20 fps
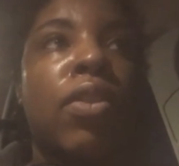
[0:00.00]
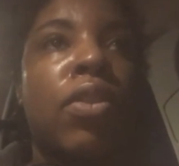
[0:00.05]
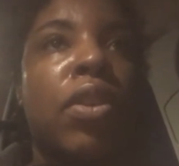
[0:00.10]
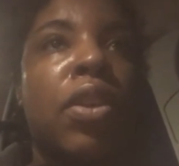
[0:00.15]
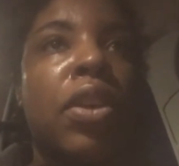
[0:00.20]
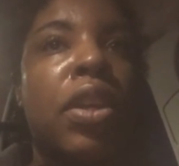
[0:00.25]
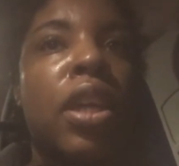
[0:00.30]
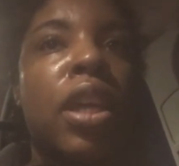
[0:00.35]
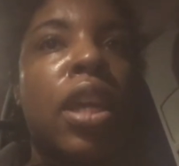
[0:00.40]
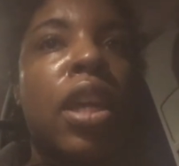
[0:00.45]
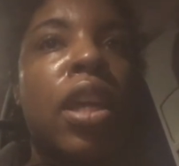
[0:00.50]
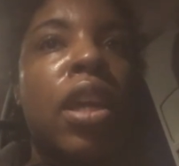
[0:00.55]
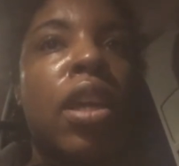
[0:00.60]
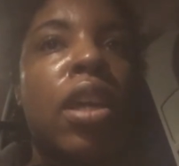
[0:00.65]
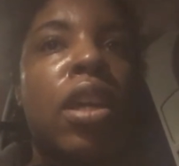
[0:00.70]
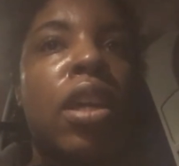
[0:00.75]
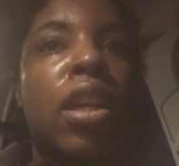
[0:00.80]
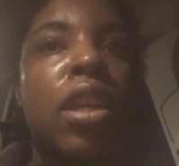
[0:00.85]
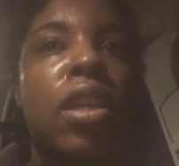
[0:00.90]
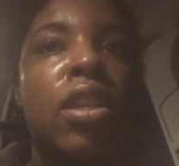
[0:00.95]
thirty.
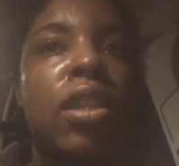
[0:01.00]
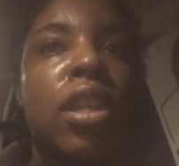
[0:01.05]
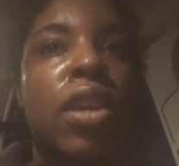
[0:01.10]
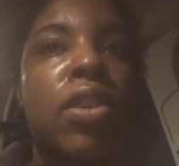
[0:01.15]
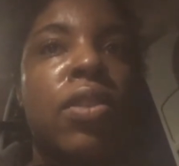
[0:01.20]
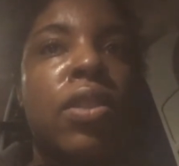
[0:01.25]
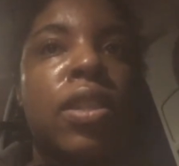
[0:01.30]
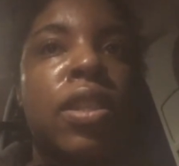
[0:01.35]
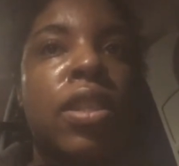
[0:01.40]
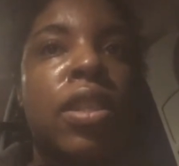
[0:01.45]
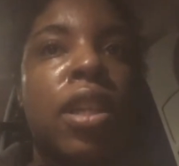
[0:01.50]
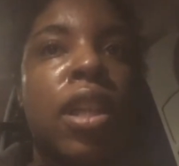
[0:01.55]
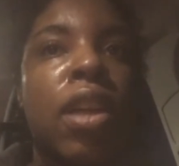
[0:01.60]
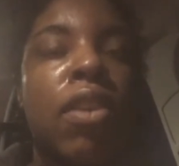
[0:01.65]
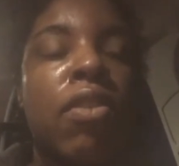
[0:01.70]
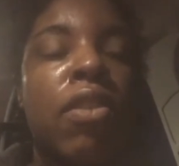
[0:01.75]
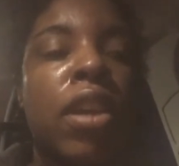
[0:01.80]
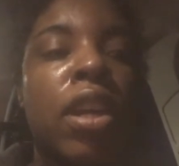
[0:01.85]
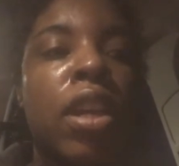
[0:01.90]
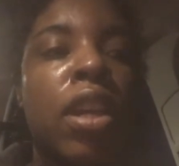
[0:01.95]
It is now six
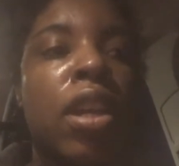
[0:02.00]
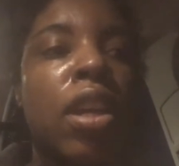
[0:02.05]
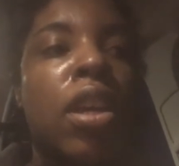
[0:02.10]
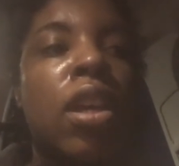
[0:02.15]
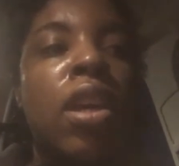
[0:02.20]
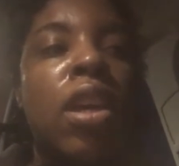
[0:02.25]
eleven.